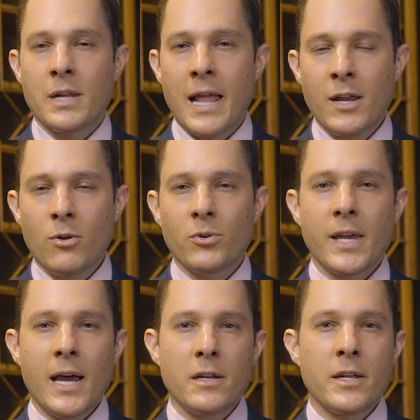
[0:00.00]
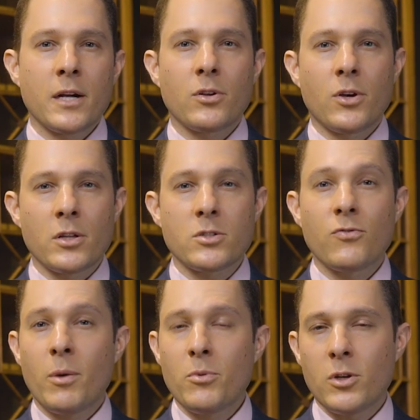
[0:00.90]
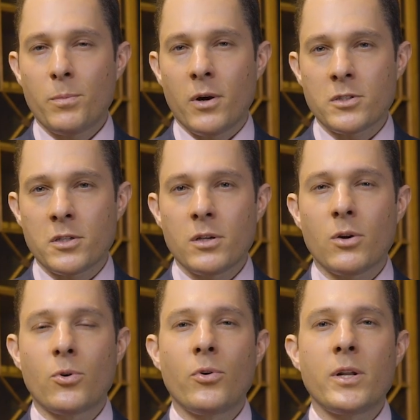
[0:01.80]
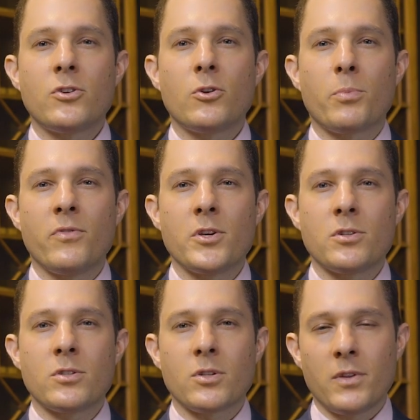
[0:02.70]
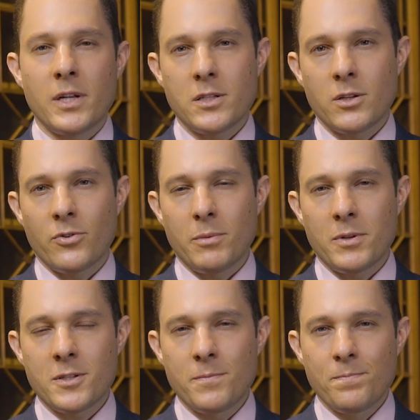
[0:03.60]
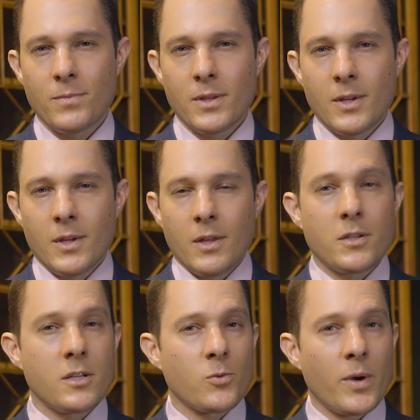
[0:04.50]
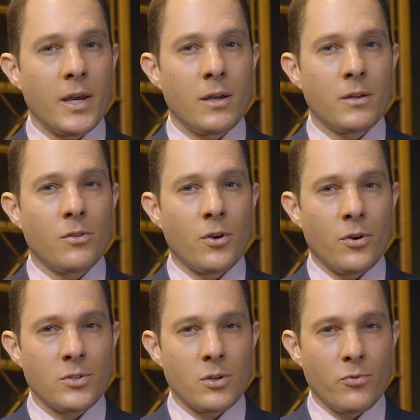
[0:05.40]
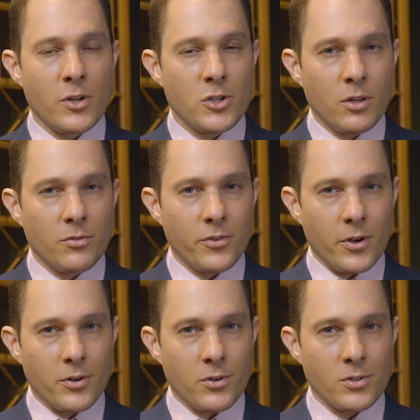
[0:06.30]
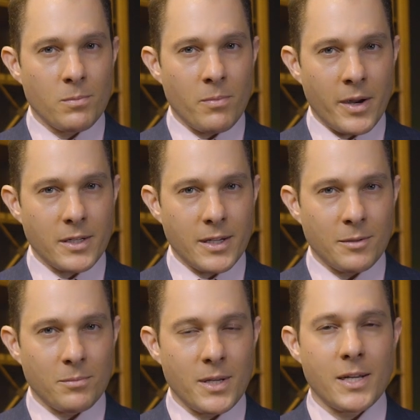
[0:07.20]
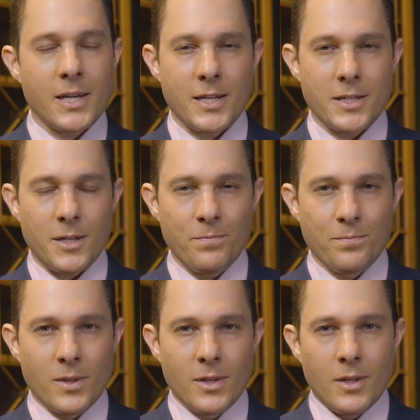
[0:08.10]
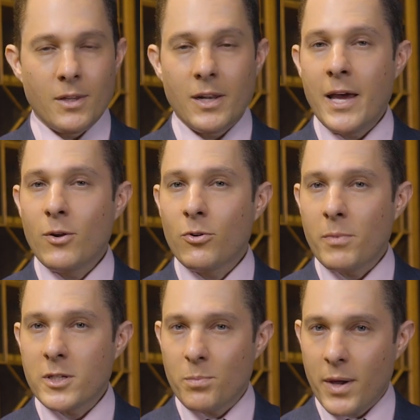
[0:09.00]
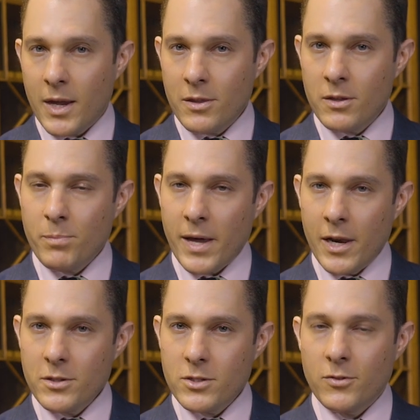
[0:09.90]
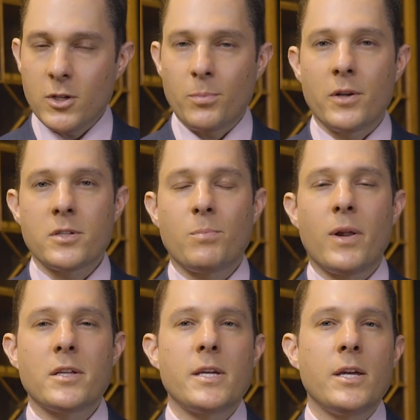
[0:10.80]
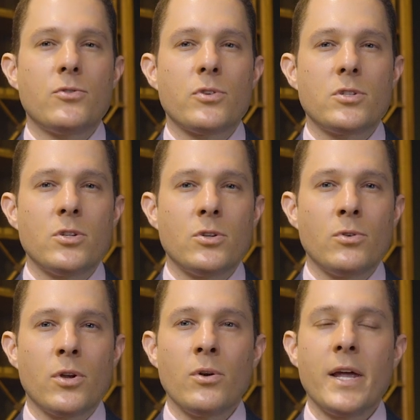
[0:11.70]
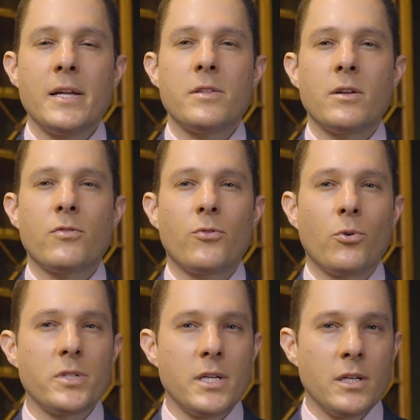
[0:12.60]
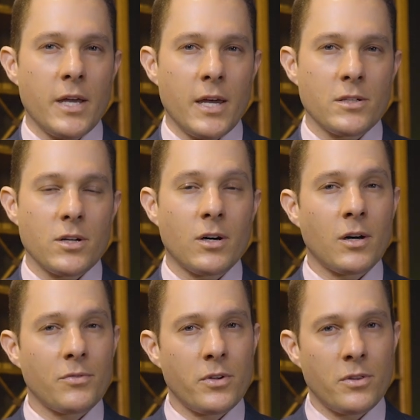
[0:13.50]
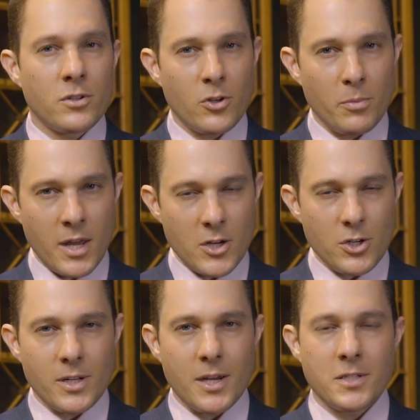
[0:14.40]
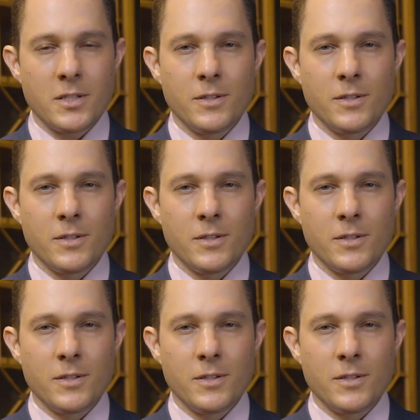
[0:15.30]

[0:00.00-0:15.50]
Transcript: landlord can deduct the cost from your deposit according to the provisions of the lease agreement. This is where those original photos might come in handy. The landlord must pay the balance of the deposit plus interest to you no later than 14 days after the termination date.